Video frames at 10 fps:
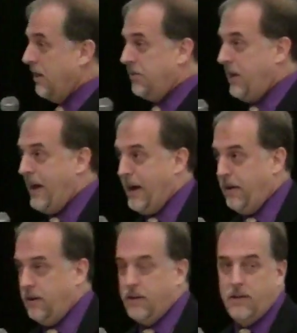
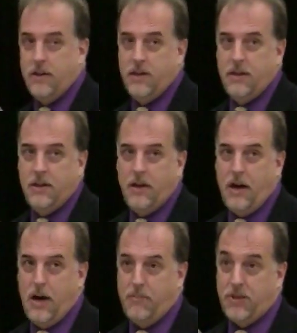that
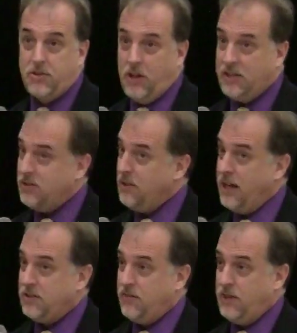there's less and
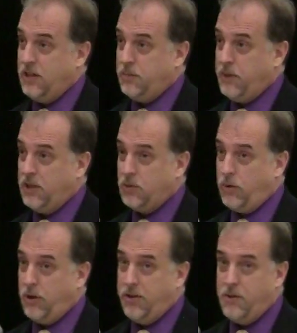less of this because
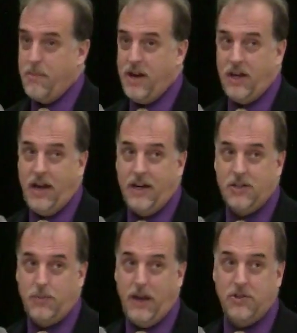we're under Medicaid
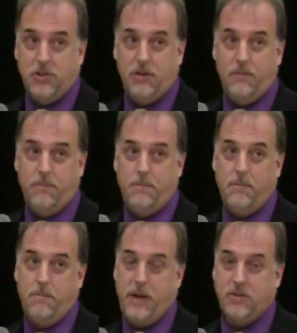expansion in
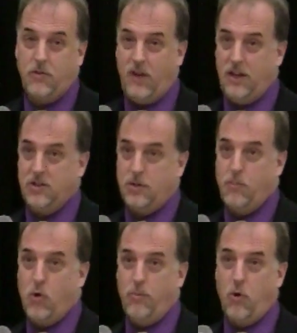Pennsylvania, so
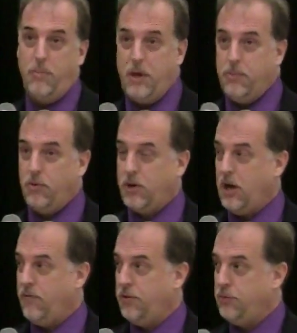more and more people are
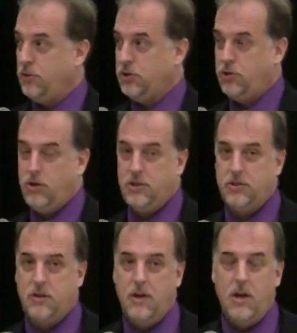covered through insurance.
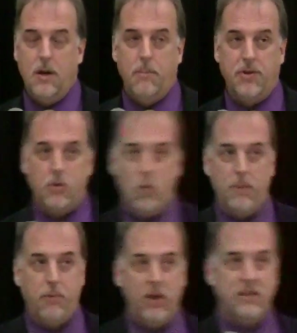But the one
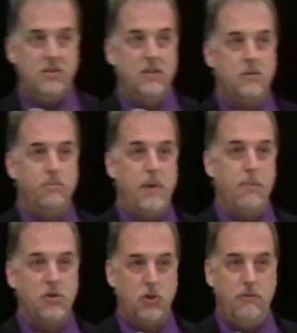place that
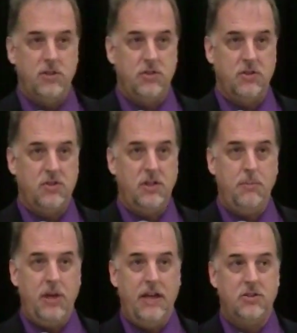member services at
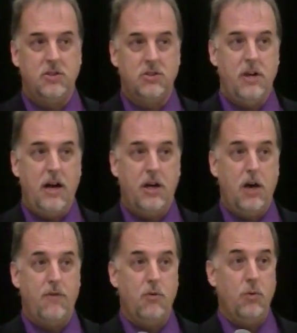CBH does not
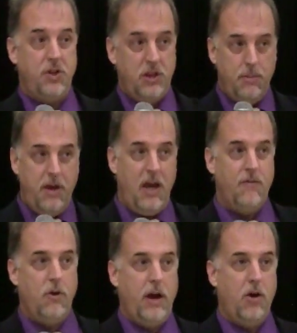cover within the
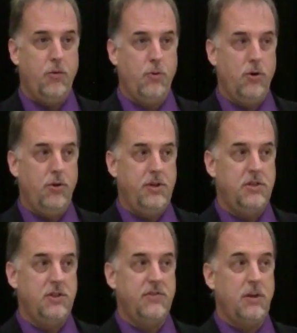behavioral health world is
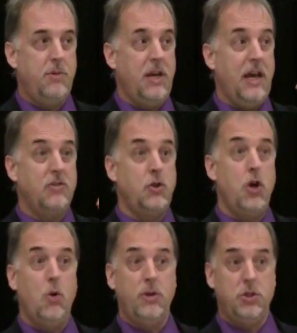if somebody has
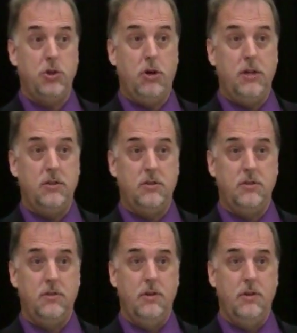no insurance